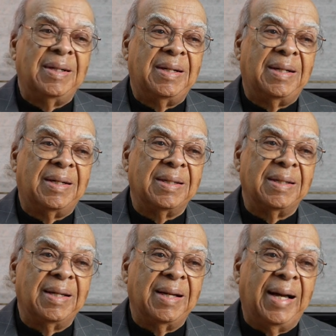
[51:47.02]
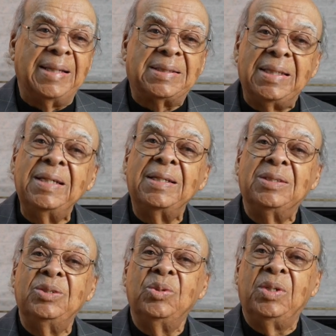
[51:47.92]
uh, I still
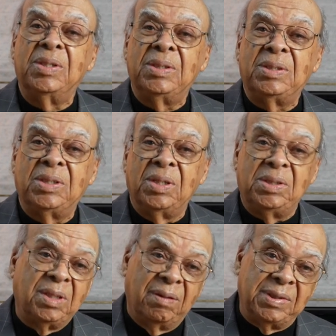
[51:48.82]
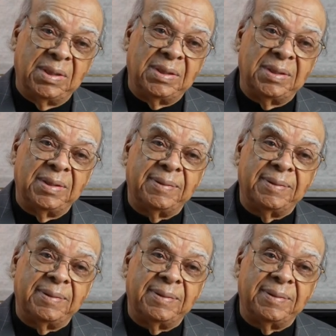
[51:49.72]
do the church services,